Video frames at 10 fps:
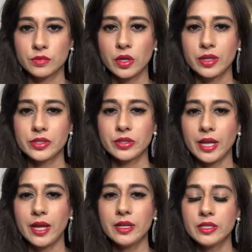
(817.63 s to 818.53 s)
Okay, so
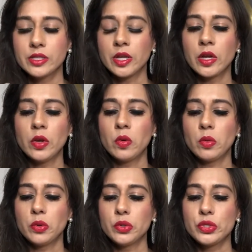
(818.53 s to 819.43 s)
that is
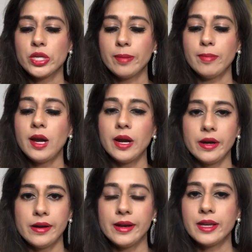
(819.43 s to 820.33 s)
Rouge
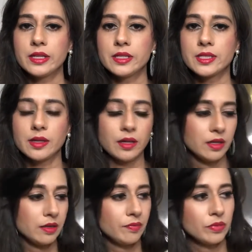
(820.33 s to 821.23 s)
Empire, and it's
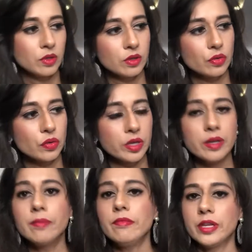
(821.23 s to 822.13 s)
a
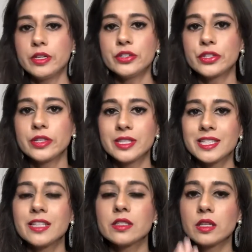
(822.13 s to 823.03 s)
cream finish, so you can
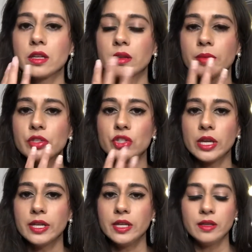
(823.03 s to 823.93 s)
see it's a little bit
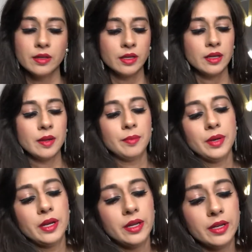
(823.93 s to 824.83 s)
shiny,
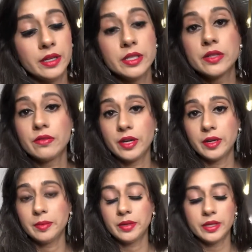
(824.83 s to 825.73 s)
but it is
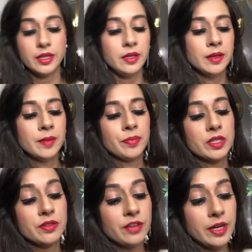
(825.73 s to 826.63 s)
very pretty.
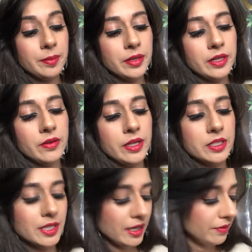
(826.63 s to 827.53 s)
It's a very pretty red
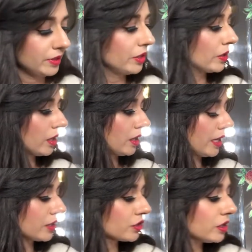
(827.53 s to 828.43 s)
to have in your
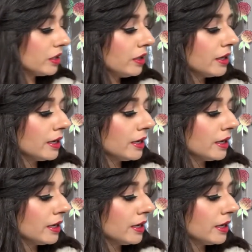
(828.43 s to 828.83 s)
collection.